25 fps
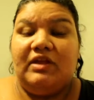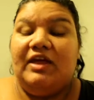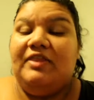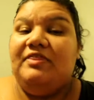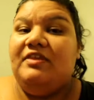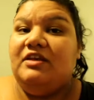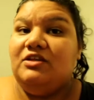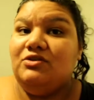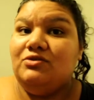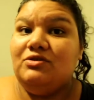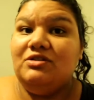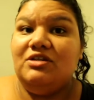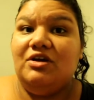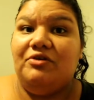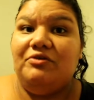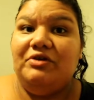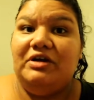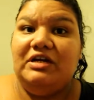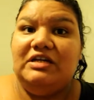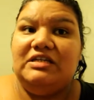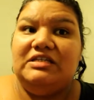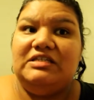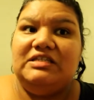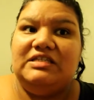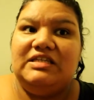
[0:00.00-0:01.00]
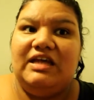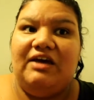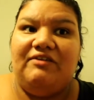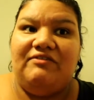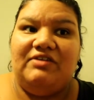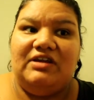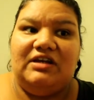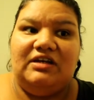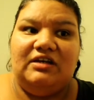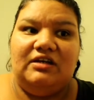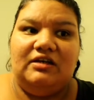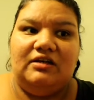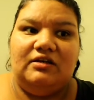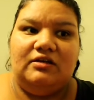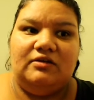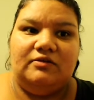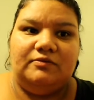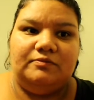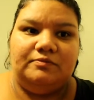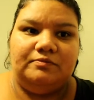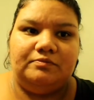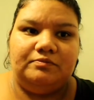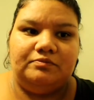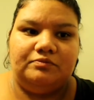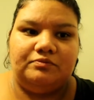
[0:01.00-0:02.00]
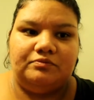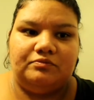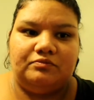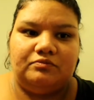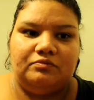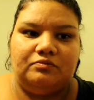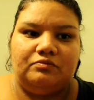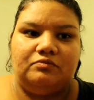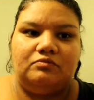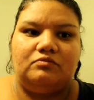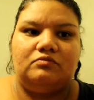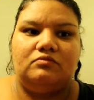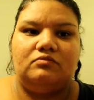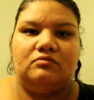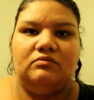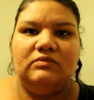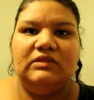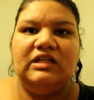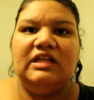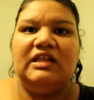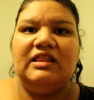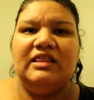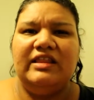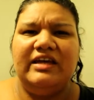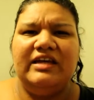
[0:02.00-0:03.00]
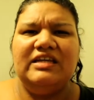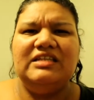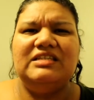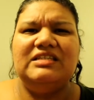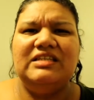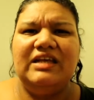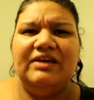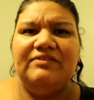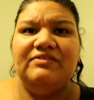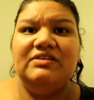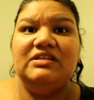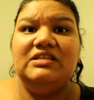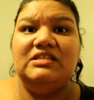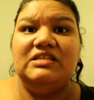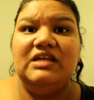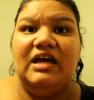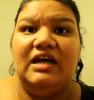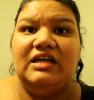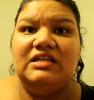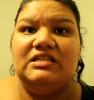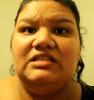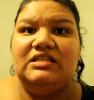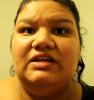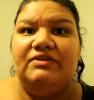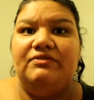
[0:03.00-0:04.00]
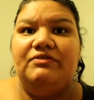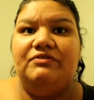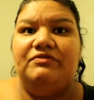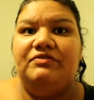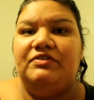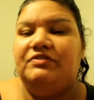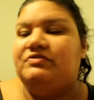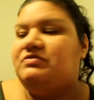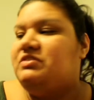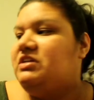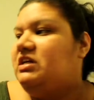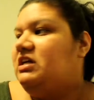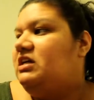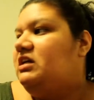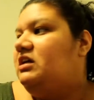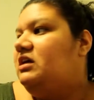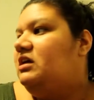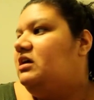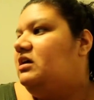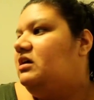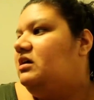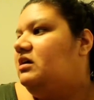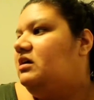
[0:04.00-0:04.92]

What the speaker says: this was already 7. Like 7:10, 7:15.